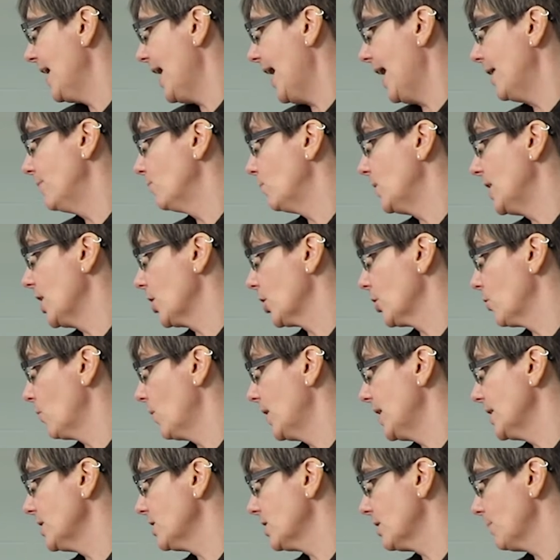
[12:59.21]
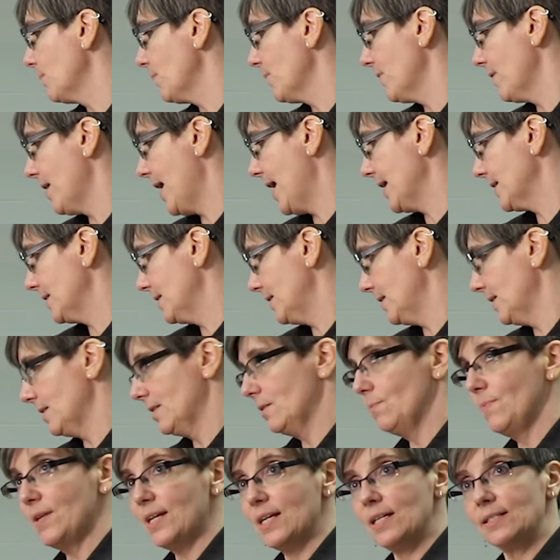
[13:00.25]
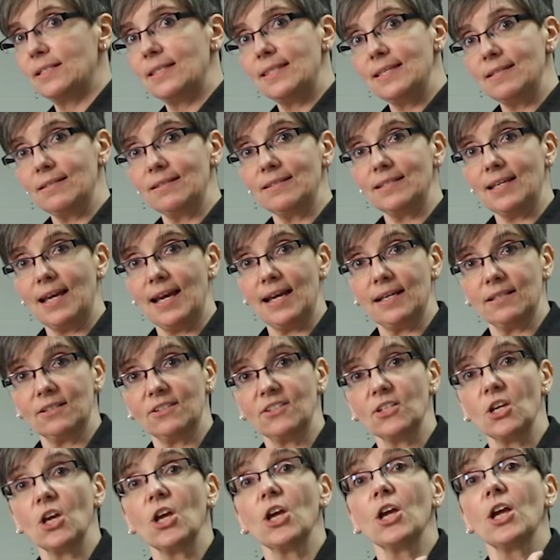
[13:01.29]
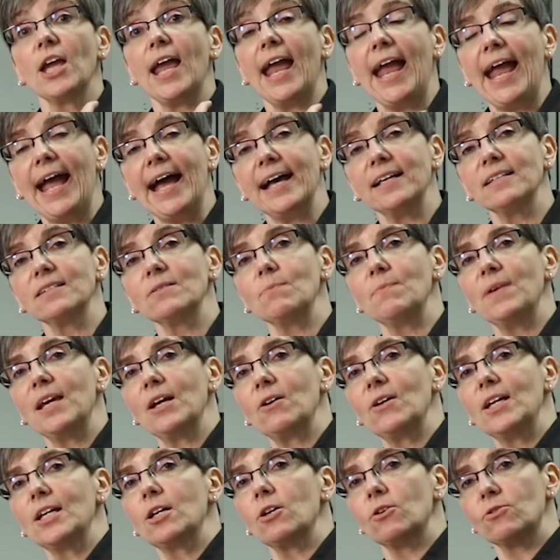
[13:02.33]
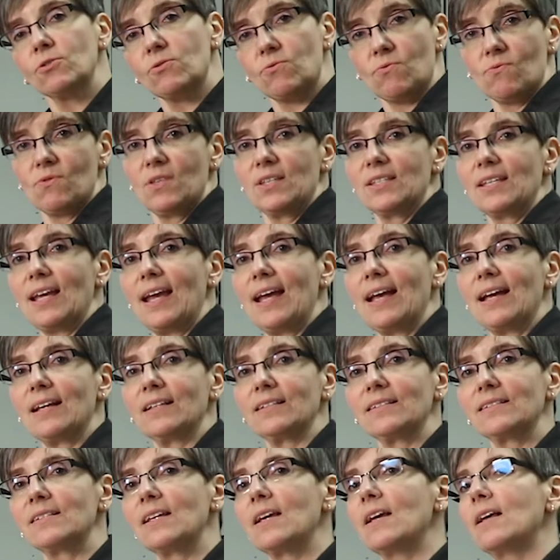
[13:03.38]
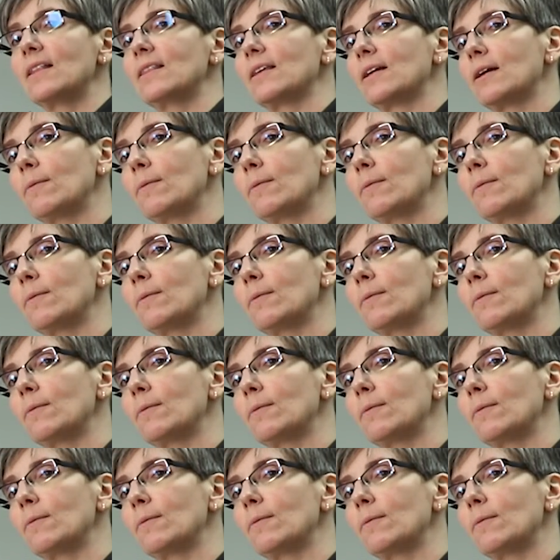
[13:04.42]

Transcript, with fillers: And we are going to practice because this test, as Mary goes through the test, the